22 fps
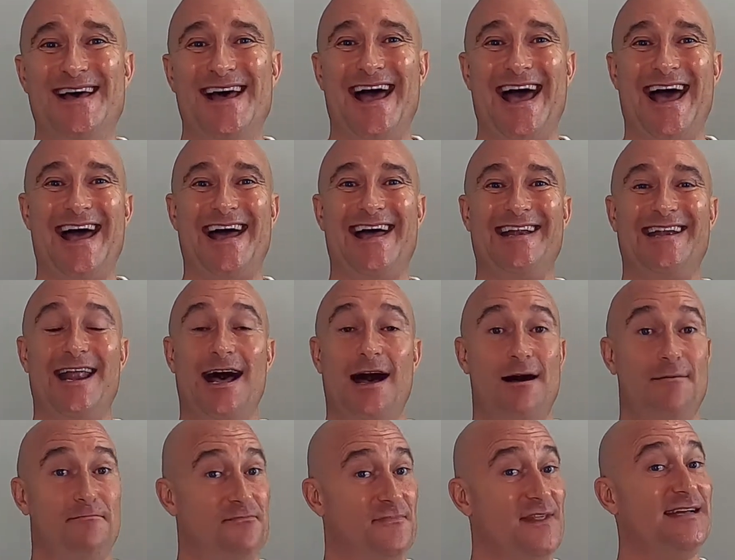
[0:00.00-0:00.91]

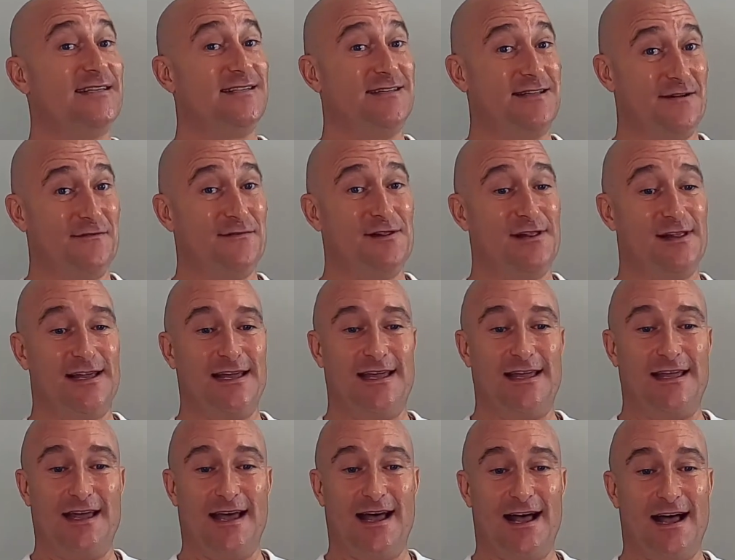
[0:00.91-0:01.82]
And that's
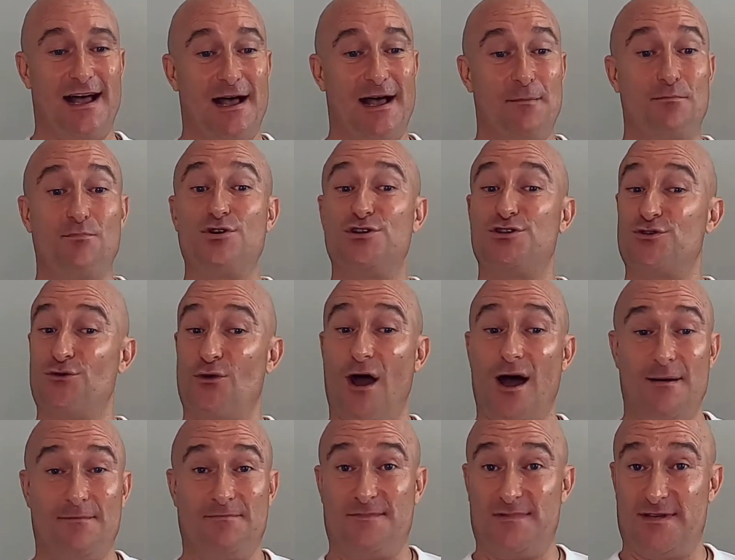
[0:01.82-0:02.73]
definitely
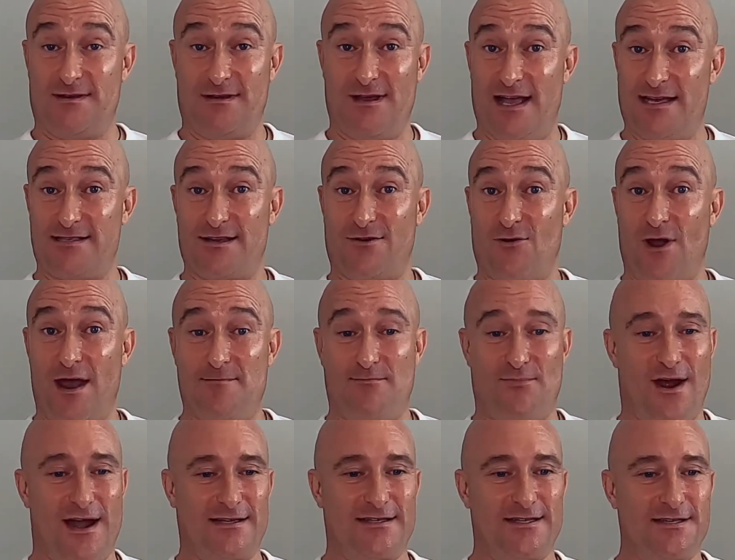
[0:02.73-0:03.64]
prescribed as a great
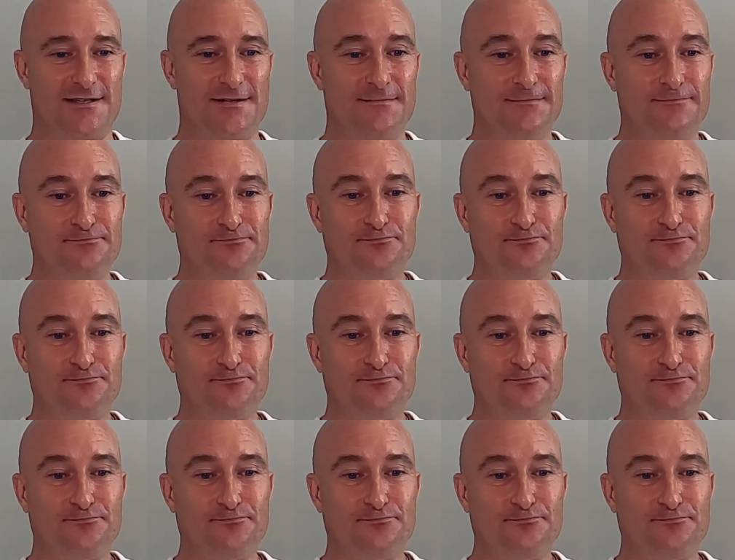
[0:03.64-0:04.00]
practice.